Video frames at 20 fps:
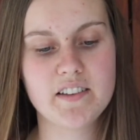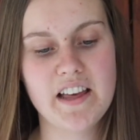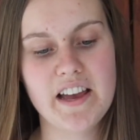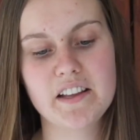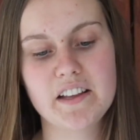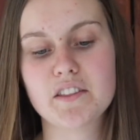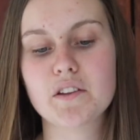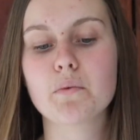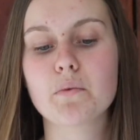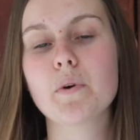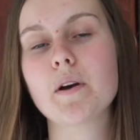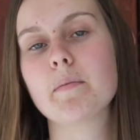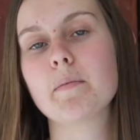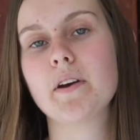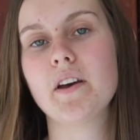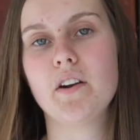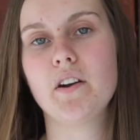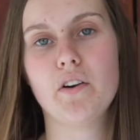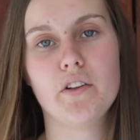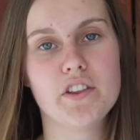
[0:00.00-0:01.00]
like the
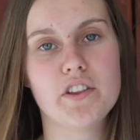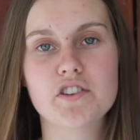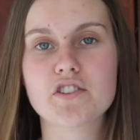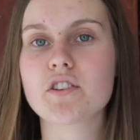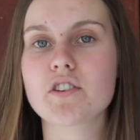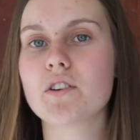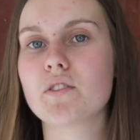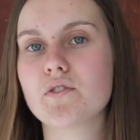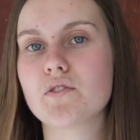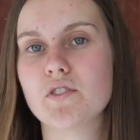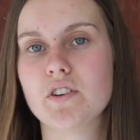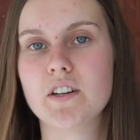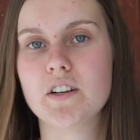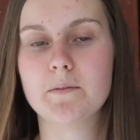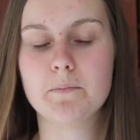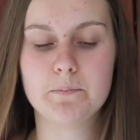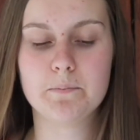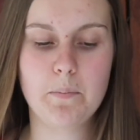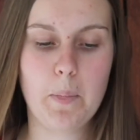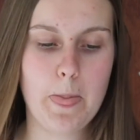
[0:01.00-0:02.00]
women or the
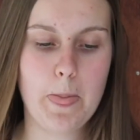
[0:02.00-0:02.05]
children,